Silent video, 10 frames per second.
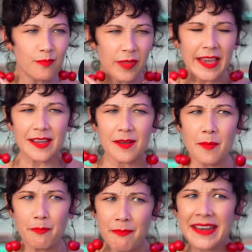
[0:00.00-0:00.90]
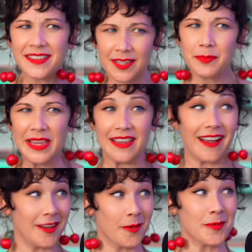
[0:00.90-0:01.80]
like meant to be.
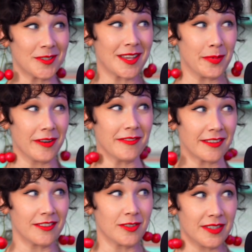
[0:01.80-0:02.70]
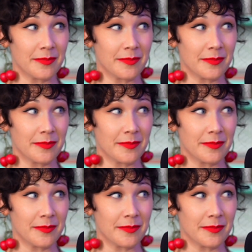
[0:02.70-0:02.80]
I almost said perfect. Did you see